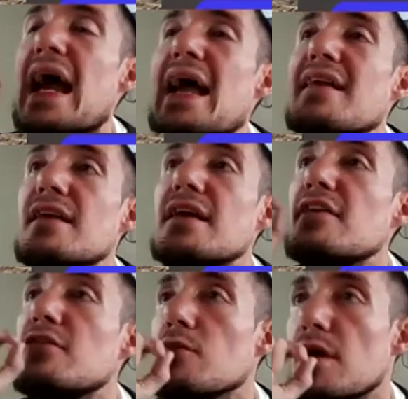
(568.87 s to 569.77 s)
at
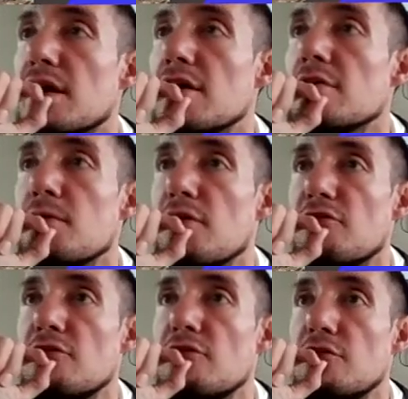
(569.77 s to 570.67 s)
least one other
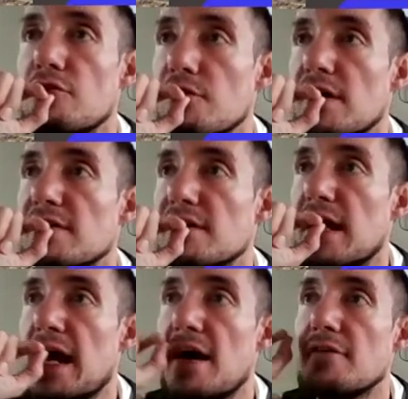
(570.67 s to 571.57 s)
person you trust
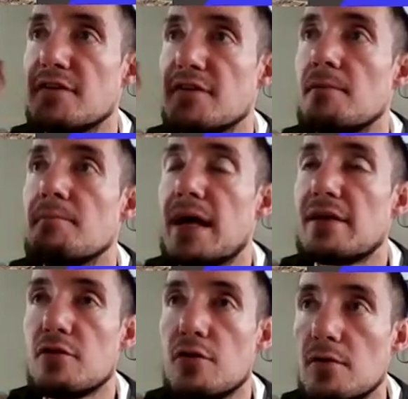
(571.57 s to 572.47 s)
to have some
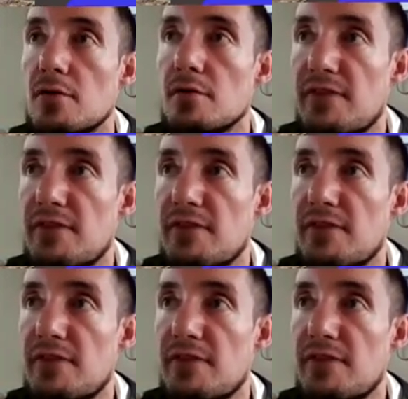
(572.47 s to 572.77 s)
mental